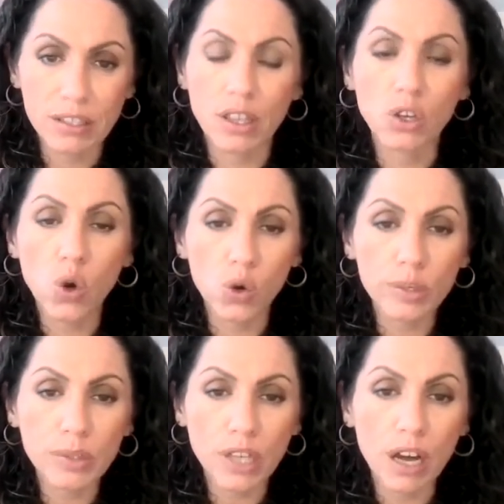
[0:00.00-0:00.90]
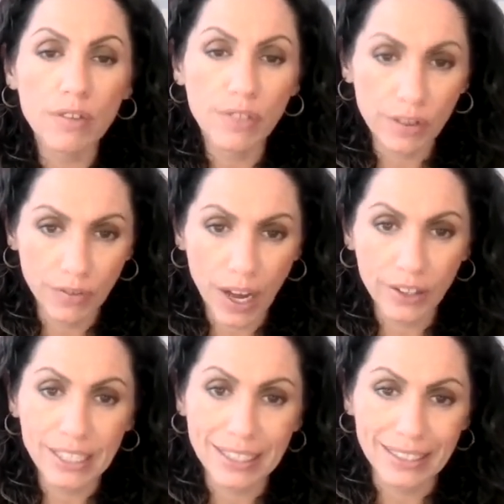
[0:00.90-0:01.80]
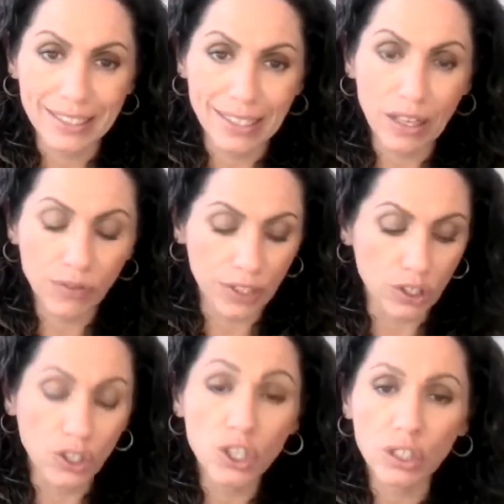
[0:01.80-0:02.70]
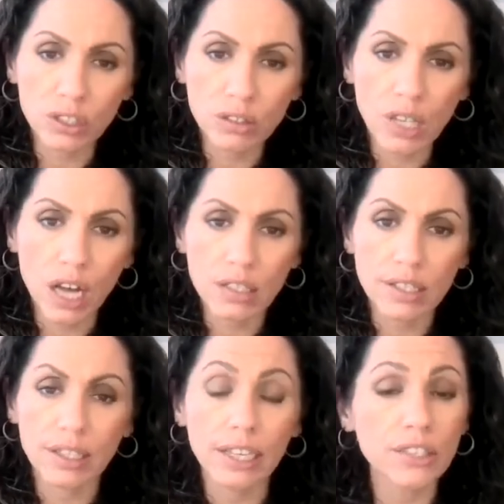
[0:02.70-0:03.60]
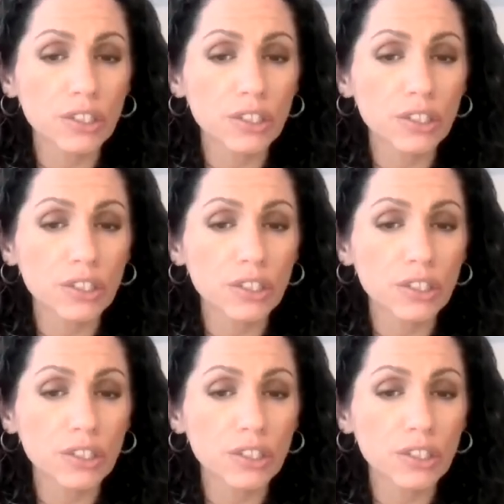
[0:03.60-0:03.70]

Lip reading: The corpse of the virus itself is a neurotoxin. It's a